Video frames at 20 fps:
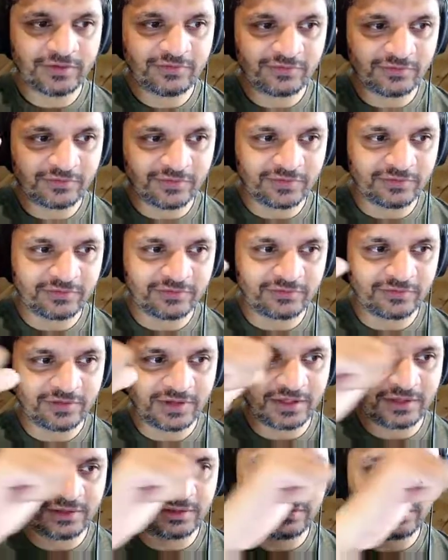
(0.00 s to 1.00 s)
So Z
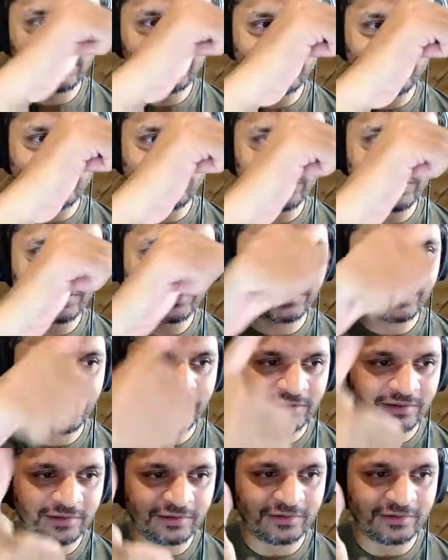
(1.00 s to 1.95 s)
is pointing